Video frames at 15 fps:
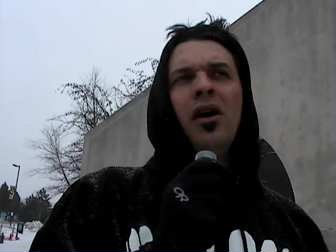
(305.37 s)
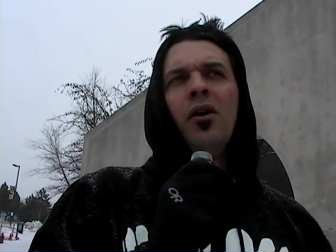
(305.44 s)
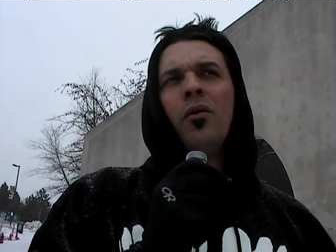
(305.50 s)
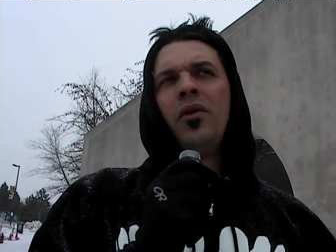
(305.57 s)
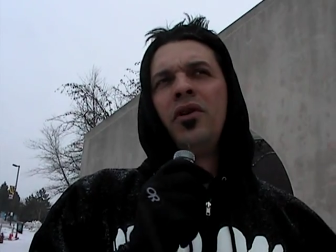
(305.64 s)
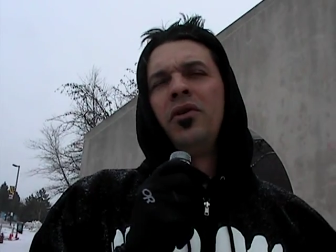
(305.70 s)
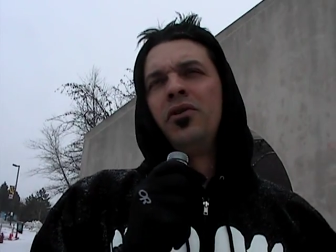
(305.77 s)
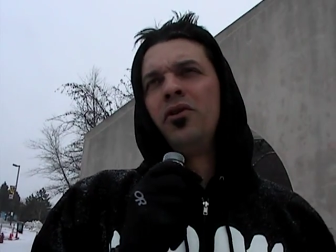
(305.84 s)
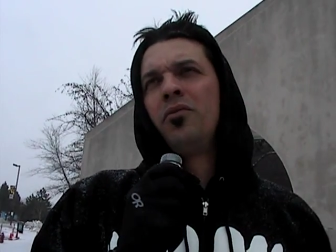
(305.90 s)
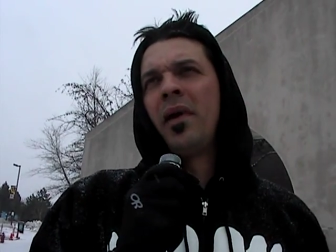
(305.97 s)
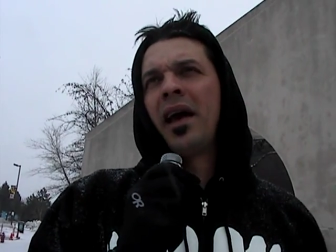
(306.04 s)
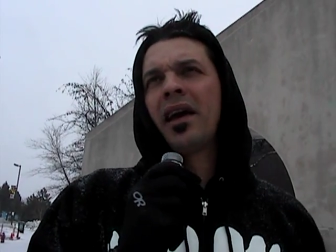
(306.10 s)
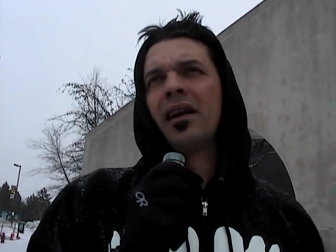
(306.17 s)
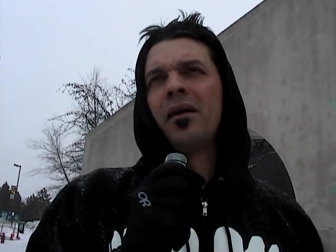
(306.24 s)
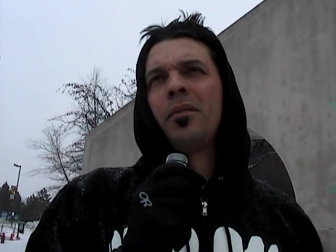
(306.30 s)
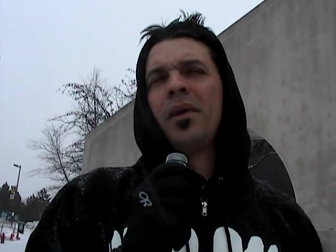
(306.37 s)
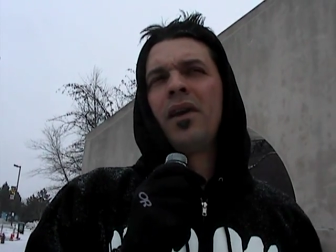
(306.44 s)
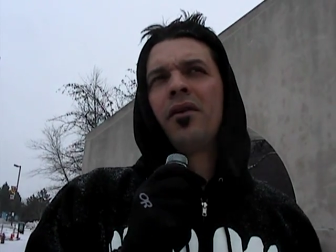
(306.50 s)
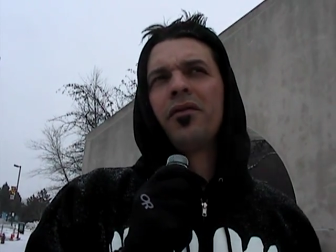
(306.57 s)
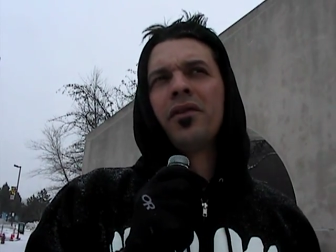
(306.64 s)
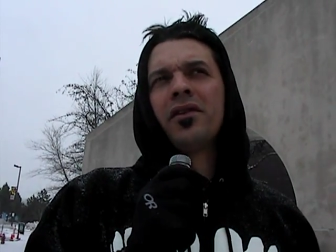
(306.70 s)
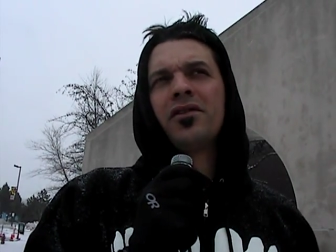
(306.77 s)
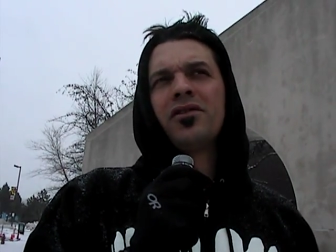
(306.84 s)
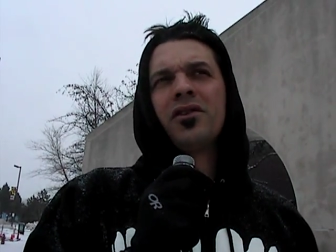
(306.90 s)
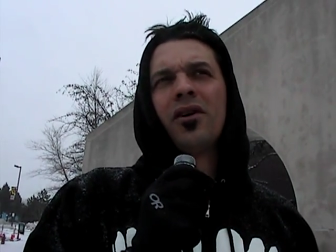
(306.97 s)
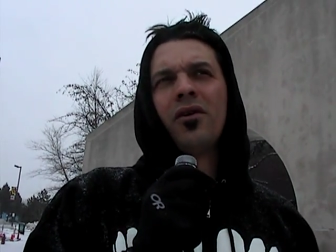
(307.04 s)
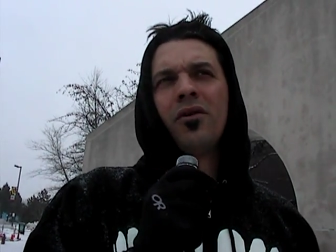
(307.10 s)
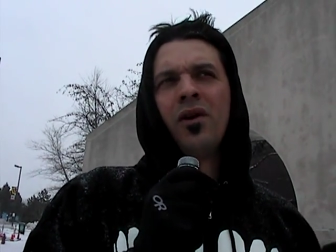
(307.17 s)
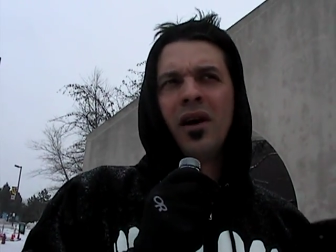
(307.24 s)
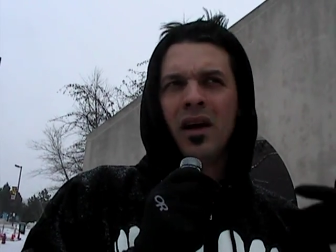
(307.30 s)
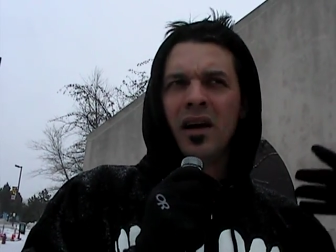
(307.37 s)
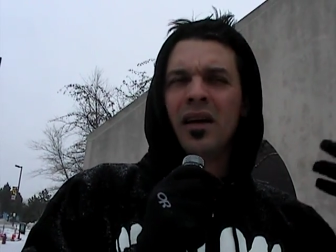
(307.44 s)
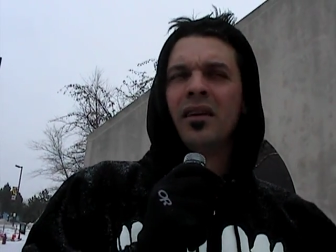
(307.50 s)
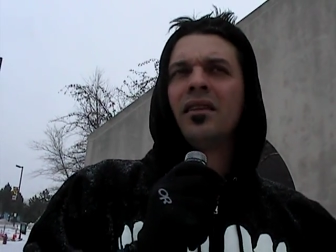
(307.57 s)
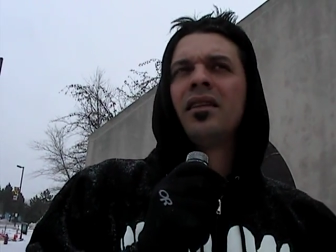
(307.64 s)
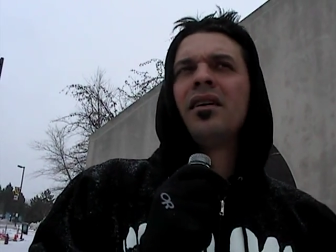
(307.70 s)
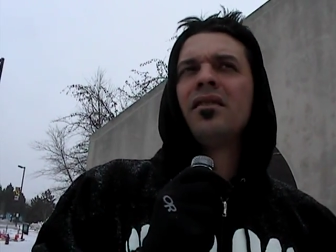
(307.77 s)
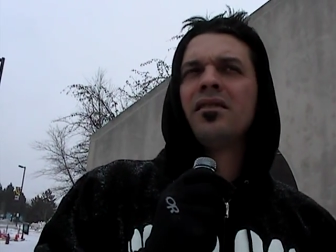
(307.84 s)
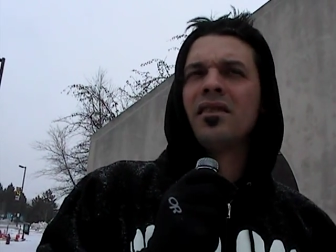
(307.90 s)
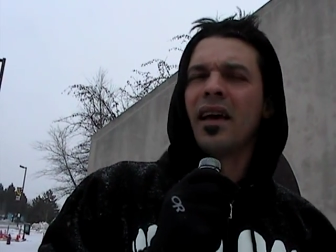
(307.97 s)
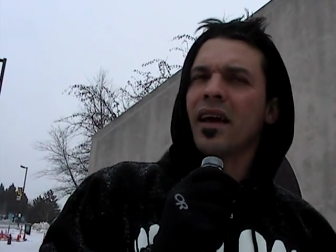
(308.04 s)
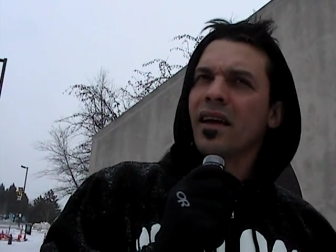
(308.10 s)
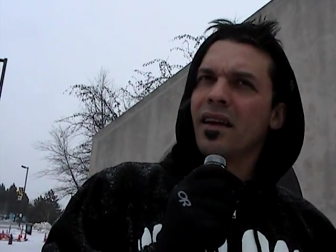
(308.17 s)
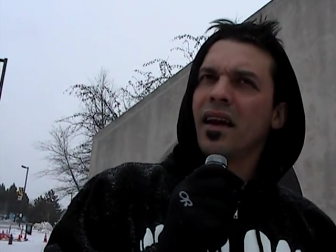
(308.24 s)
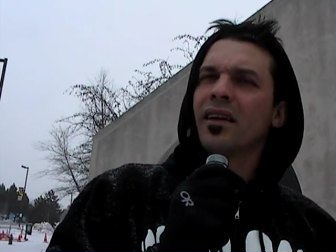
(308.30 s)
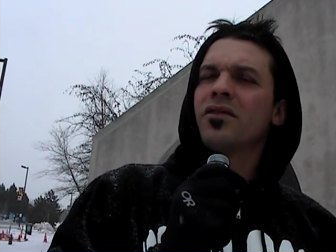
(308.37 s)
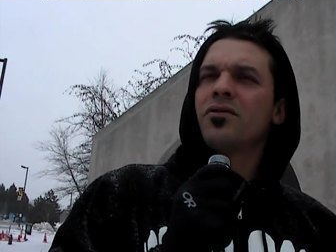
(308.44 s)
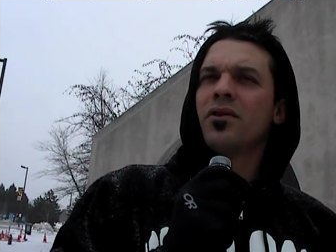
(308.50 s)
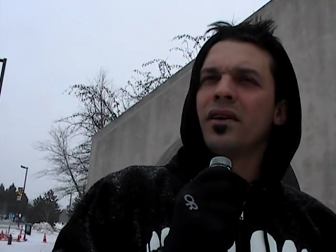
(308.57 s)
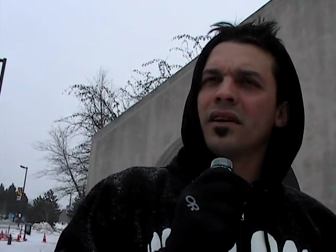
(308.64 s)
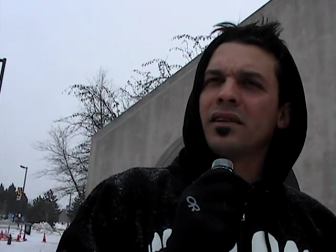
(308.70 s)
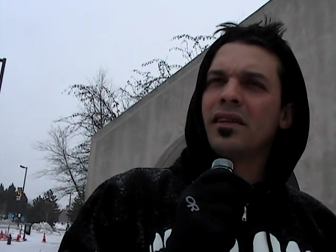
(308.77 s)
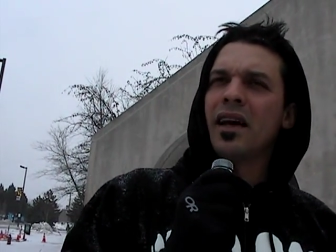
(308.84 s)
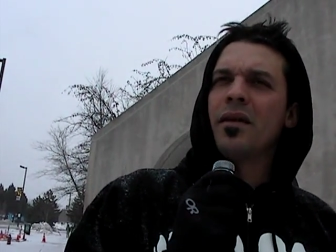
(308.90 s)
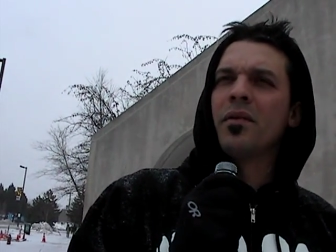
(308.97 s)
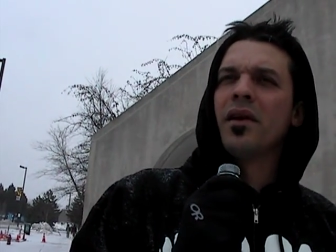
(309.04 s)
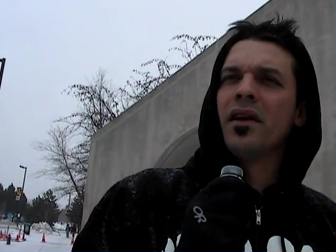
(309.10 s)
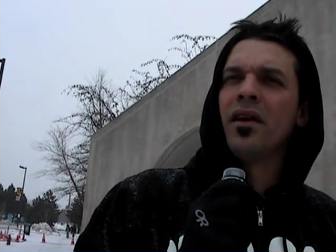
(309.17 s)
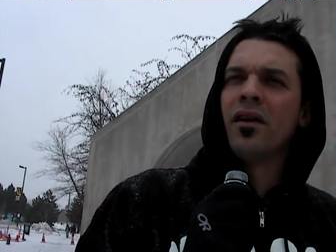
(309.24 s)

when you do make it up here for the show, there's like an extra excitement.